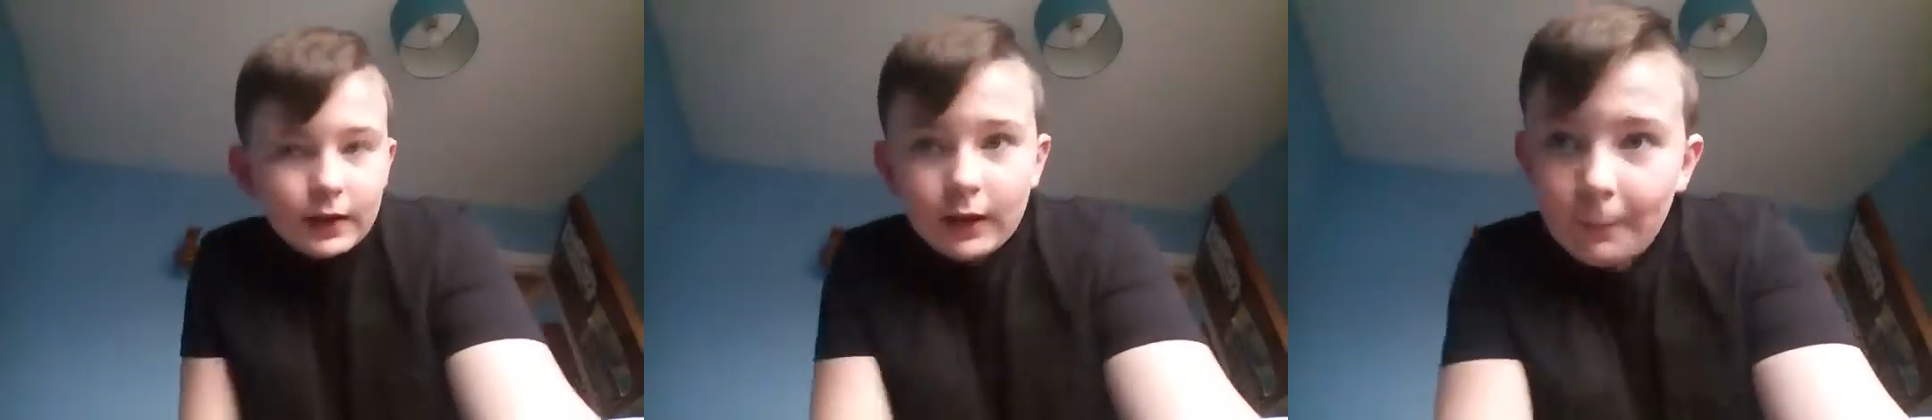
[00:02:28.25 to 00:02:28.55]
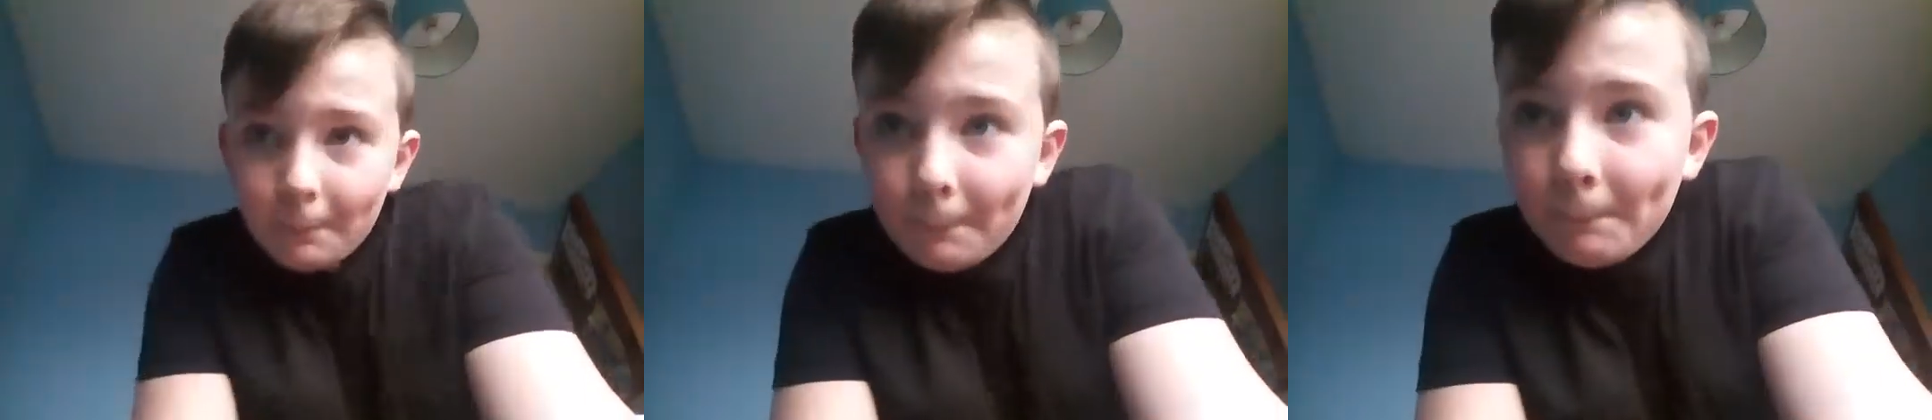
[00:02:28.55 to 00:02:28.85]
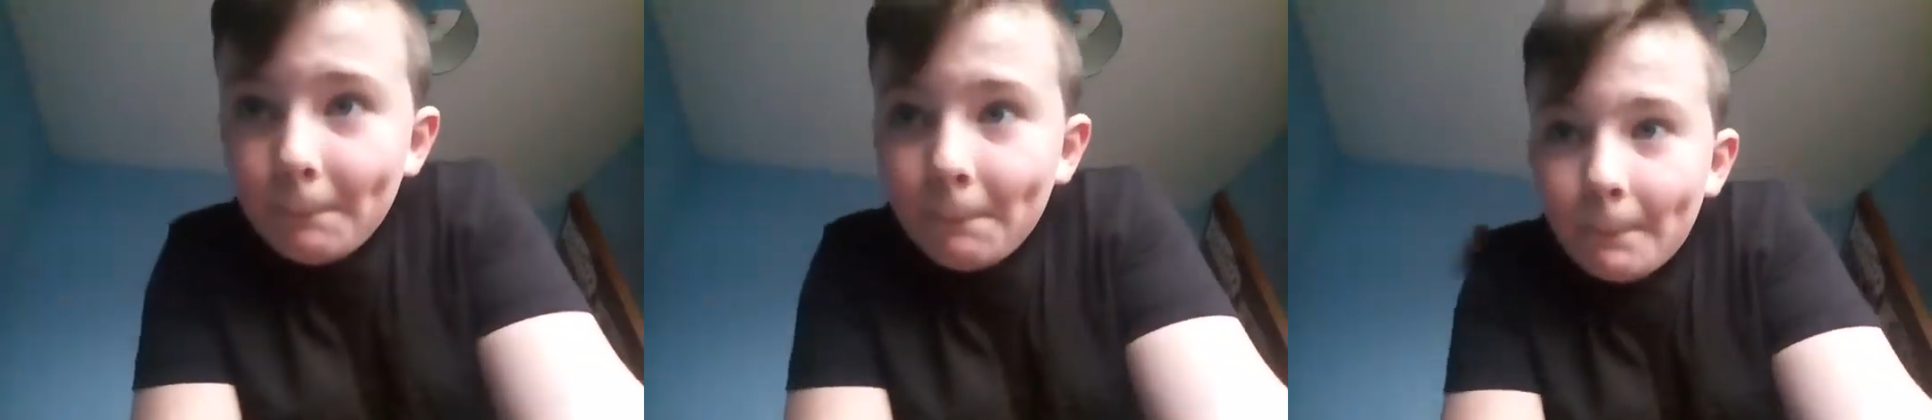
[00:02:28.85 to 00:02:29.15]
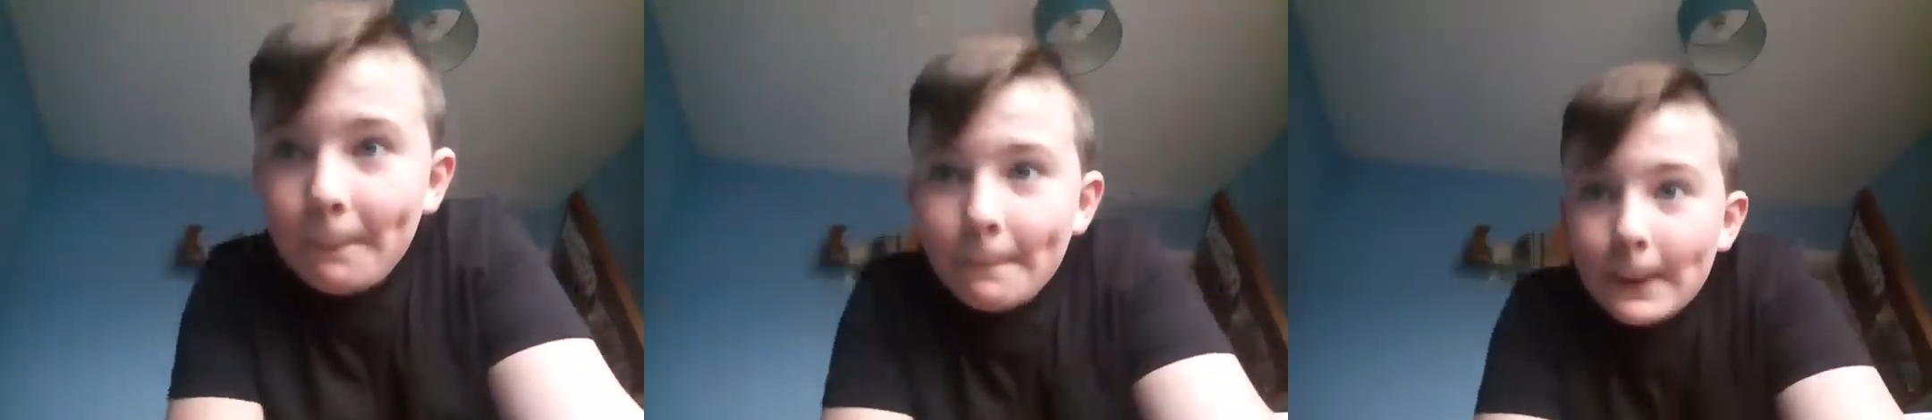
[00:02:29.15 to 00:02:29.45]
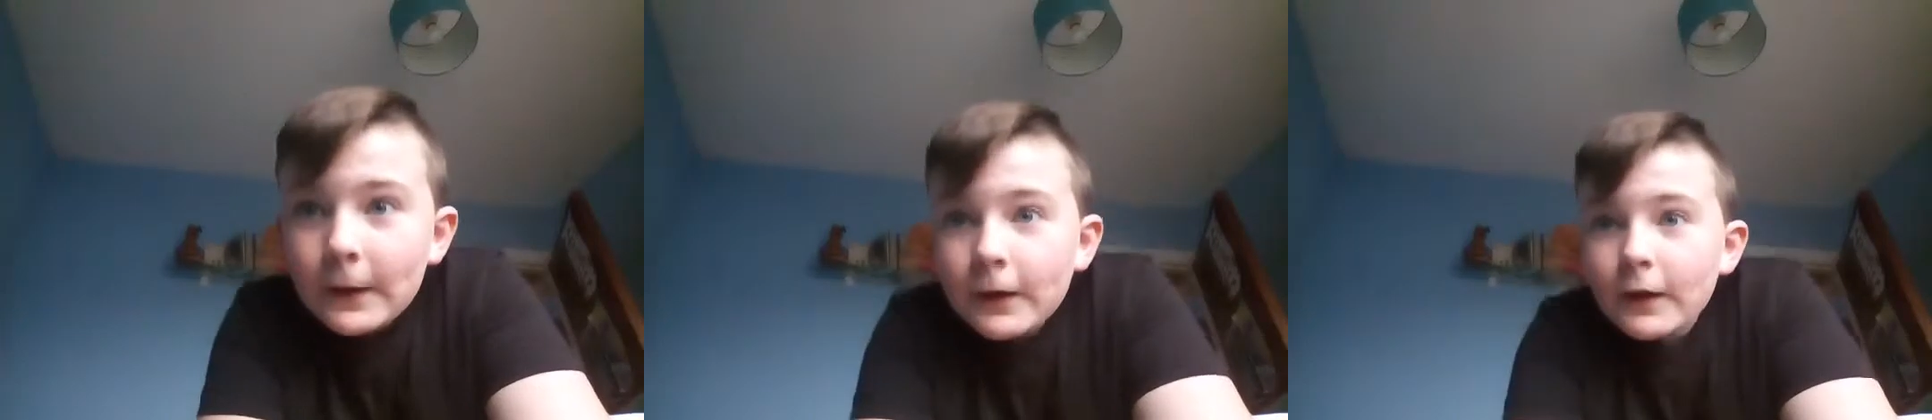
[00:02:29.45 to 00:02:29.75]

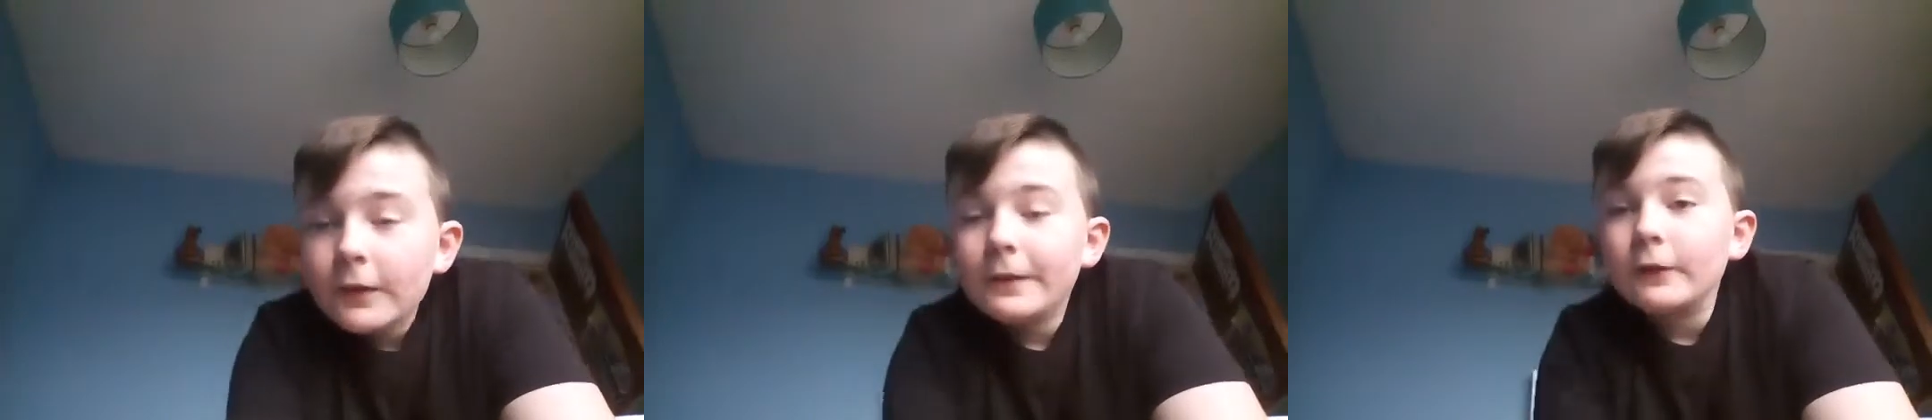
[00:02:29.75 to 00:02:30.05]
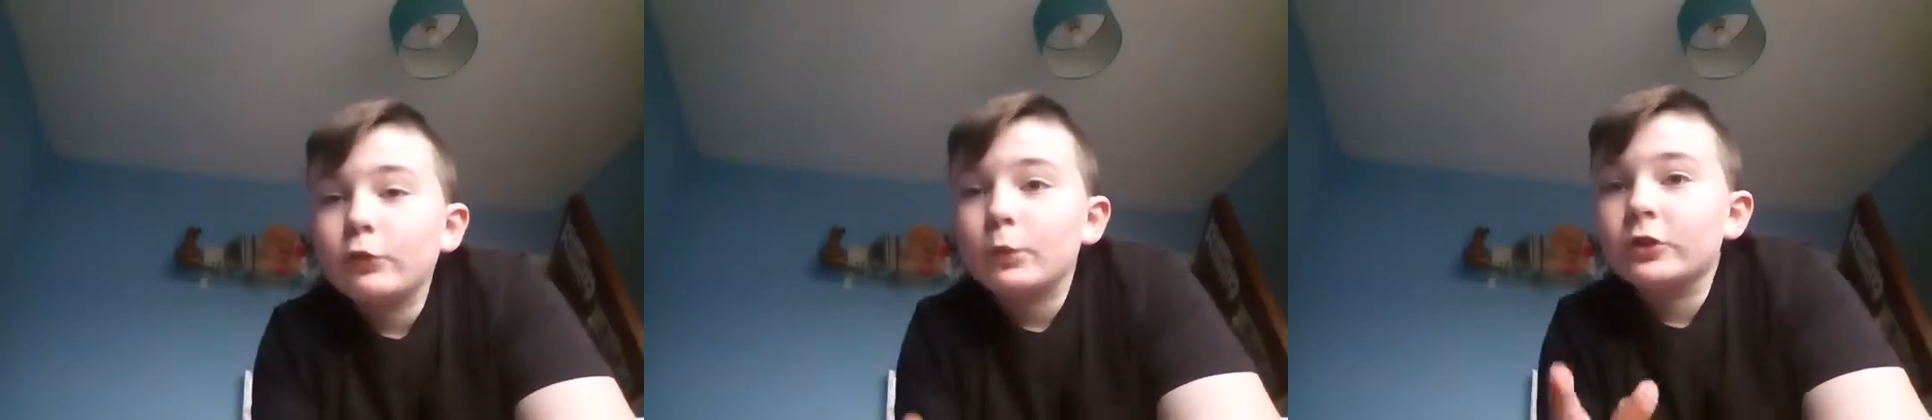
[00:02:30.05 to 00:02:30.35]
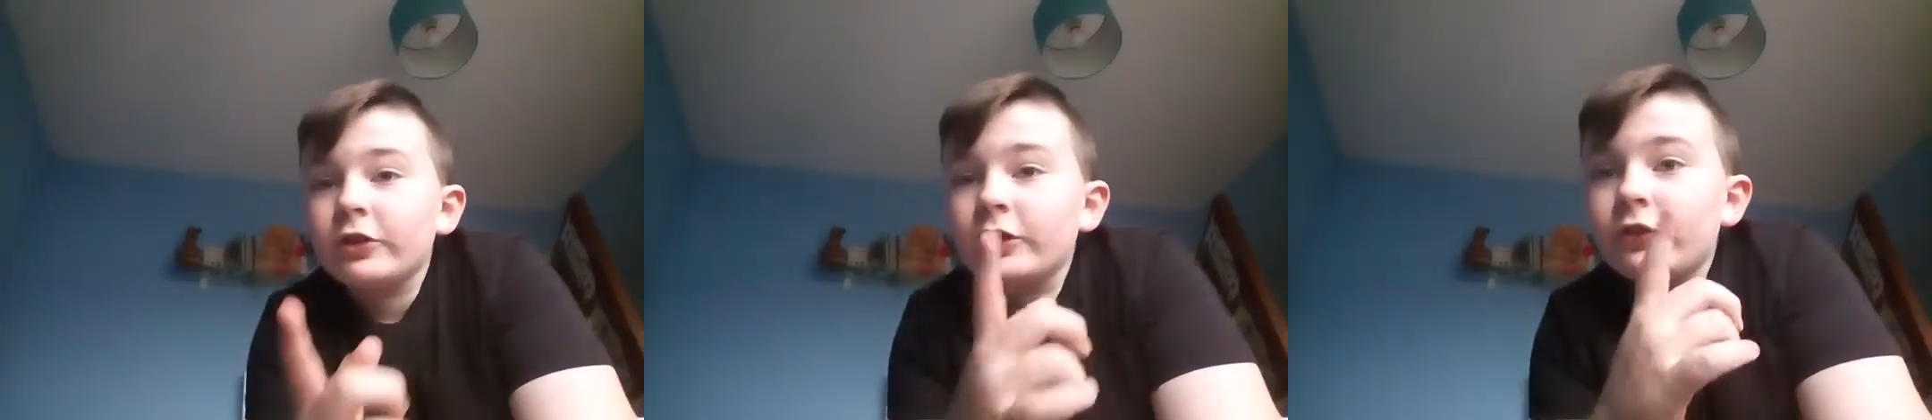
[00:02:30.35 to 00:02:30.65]
Thanks for watching,